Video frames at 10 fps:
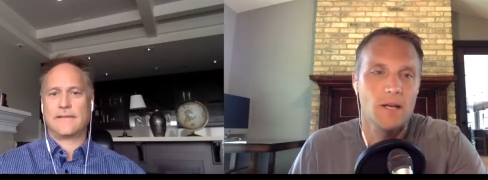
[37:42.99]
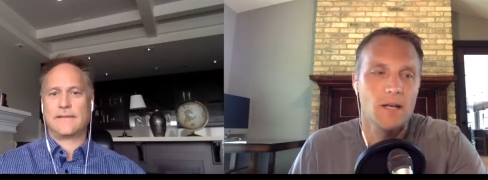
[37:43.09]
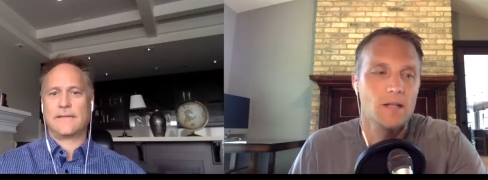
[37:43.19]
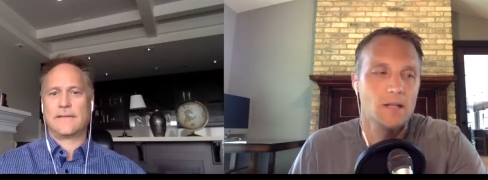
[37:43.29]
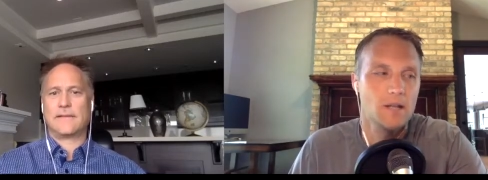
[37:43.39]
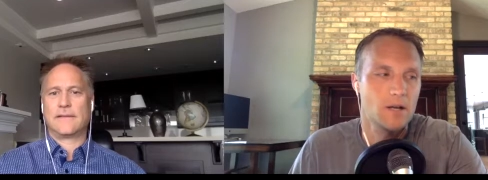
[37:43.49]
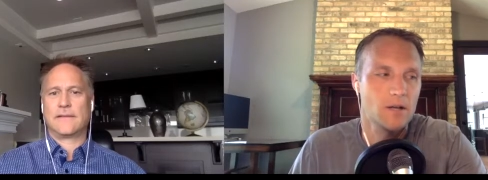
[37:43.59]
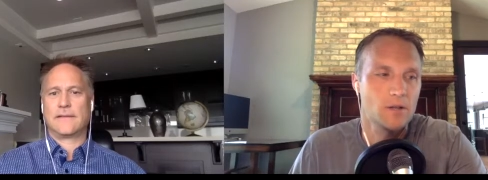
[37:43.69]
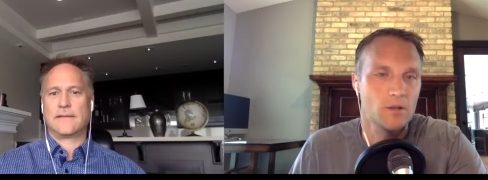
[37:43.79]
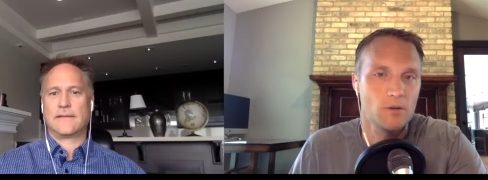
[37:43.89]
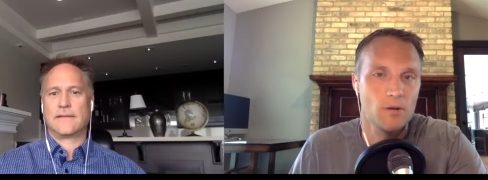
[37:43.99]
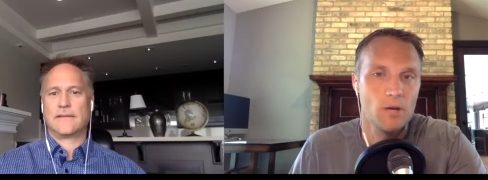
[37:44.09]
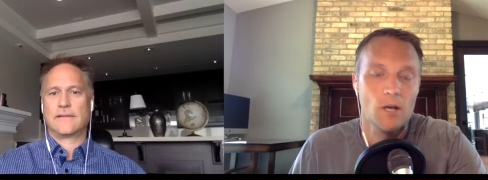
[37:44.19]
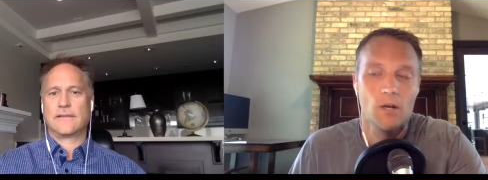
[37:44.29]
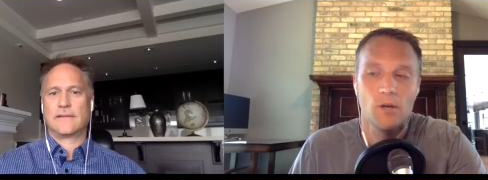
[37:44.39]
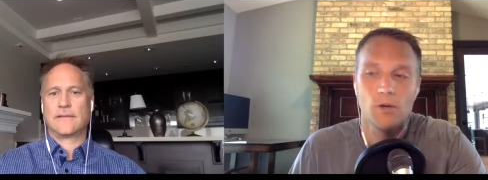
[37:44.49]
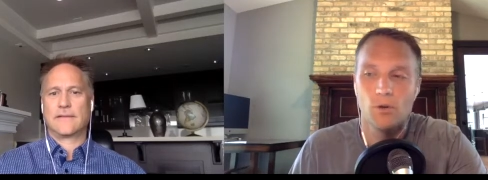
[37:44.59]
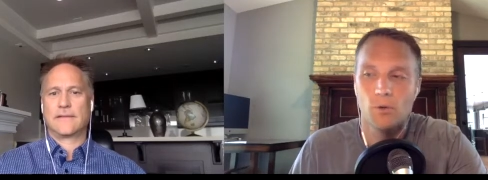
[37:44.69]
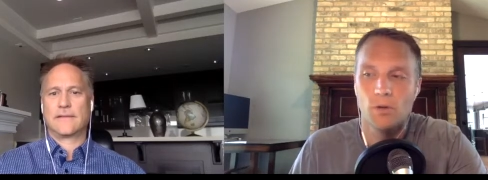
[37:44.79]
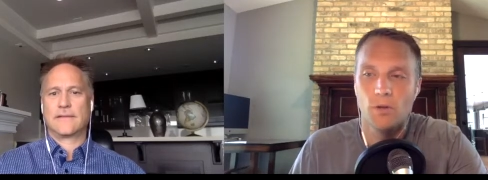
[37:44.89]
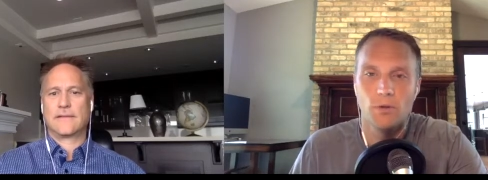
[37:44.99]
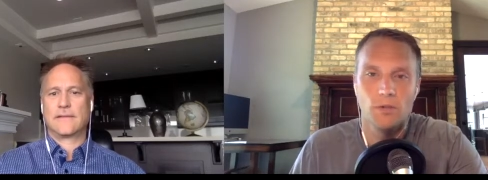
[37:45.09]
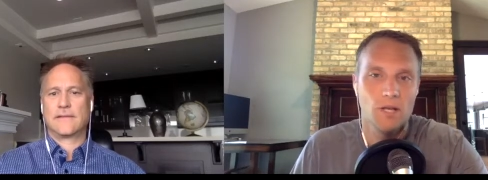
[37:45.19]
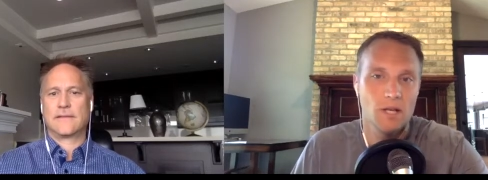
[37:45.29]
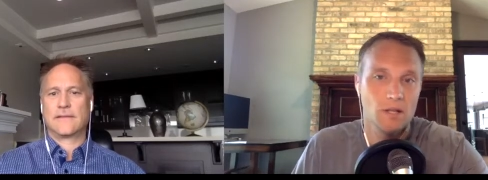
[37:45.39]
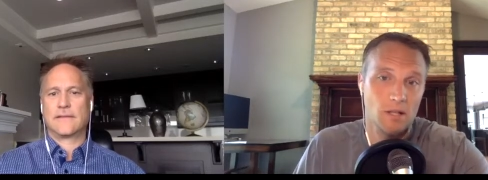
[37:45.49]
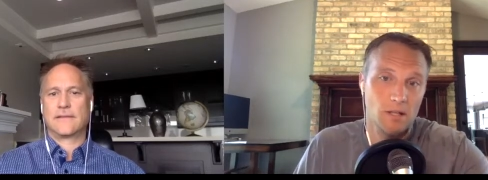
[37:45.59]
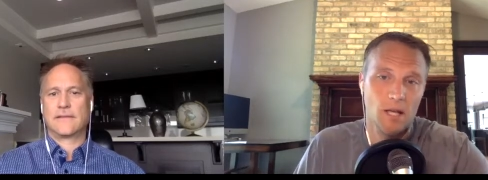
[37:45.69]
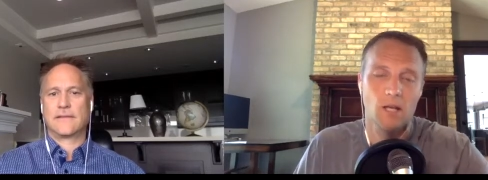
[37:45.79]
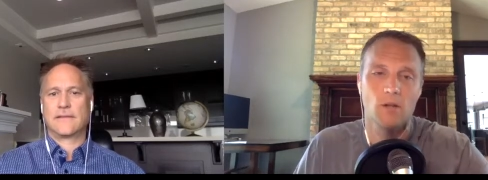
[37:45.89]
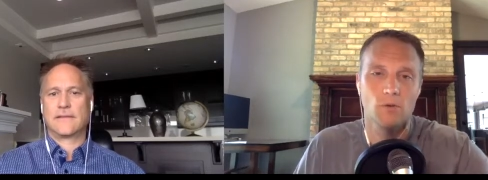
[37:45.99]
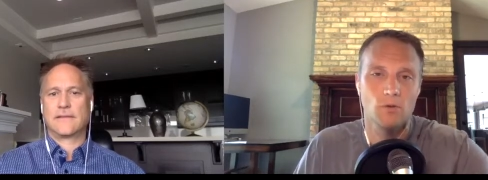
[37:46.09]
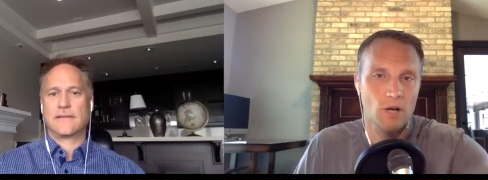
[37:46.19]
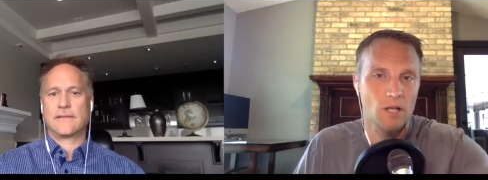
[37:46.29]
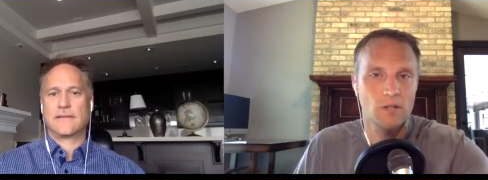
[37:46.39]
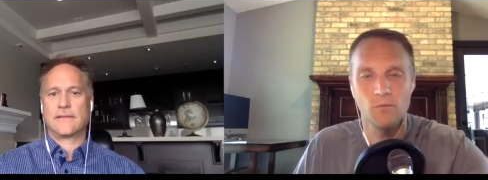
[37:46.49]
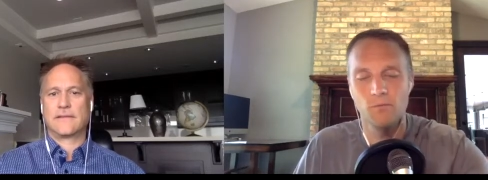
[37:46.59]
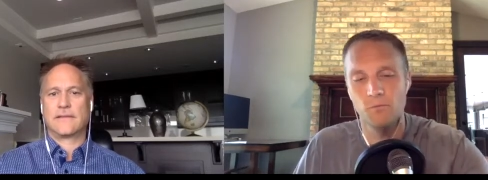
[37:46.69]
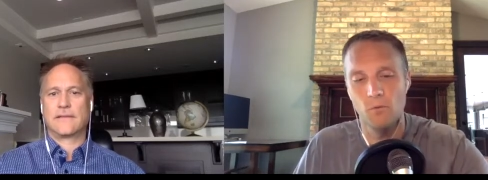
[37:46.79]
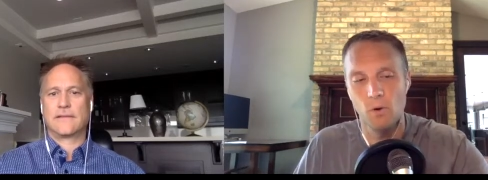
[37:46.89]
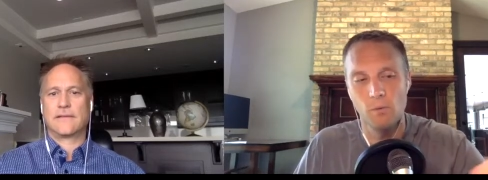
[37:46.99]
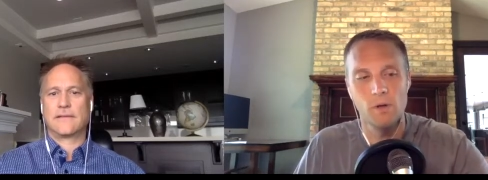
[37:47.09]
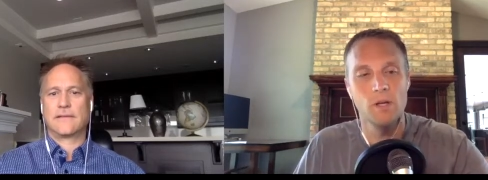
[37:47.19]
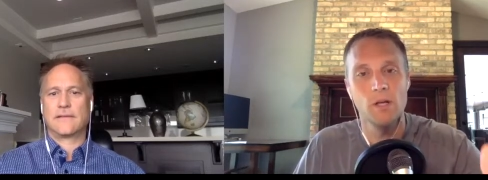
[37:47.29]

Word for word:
Speaker 1: As long as you're doing those things and taking those strides forward,